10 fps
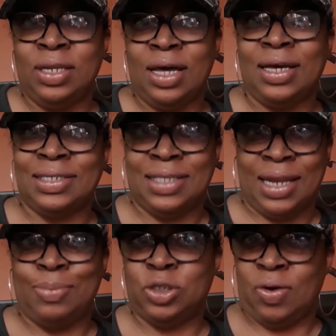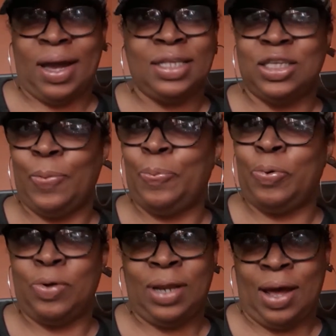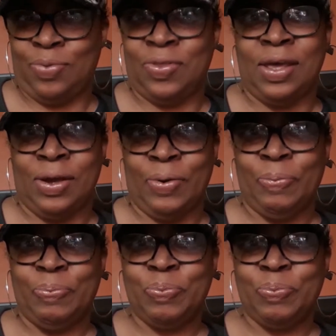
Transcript: nuggets that I'm trying to put out there.